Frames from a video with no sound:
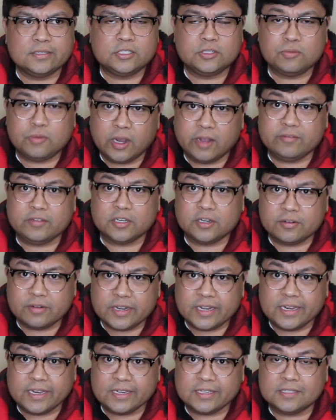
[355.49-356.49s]
12
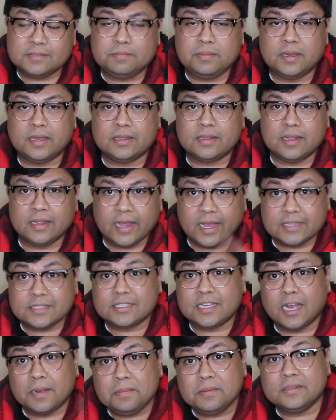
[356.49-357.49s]
degrees, but the
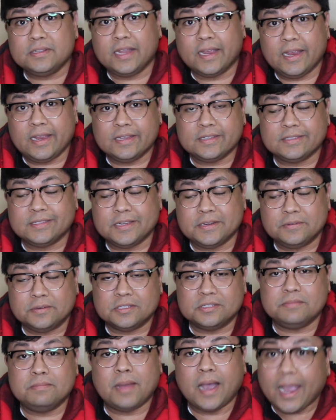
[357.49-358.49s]
last couple days it
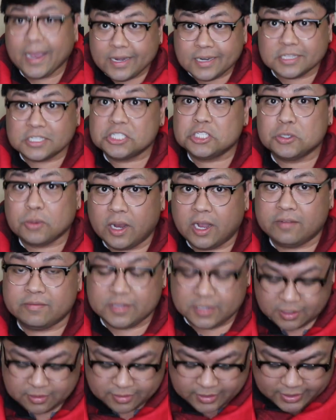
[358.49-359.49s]
was minus
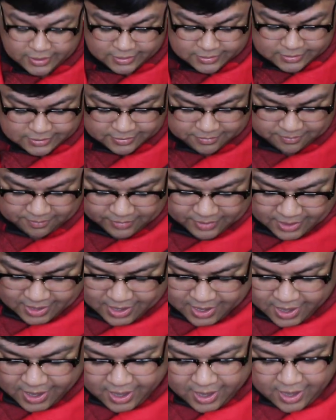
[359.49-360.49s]
12 degrees.
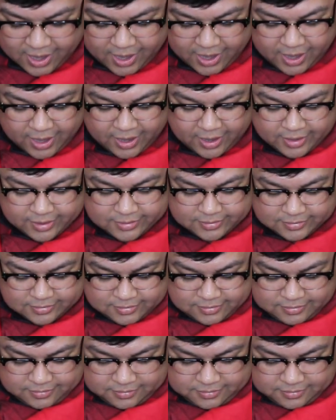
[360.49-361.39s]
And